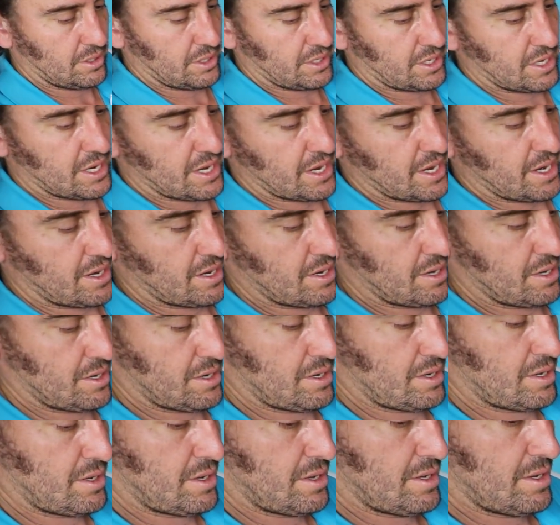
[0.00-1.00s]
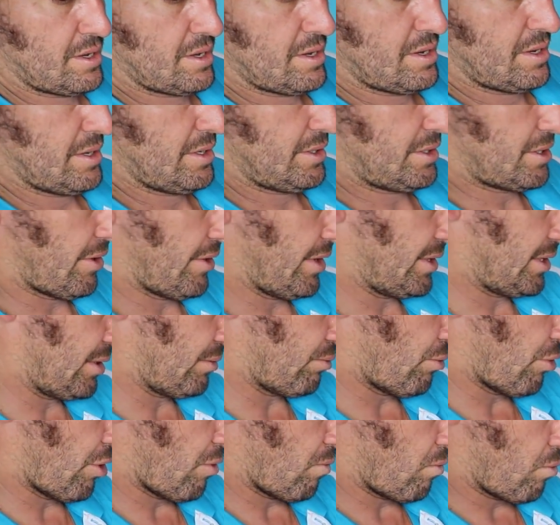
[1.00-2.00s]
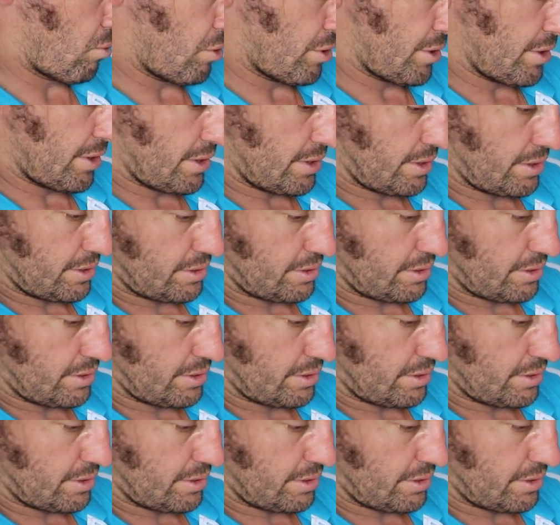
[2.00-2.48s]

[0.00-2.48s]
Okay, so this is what I want.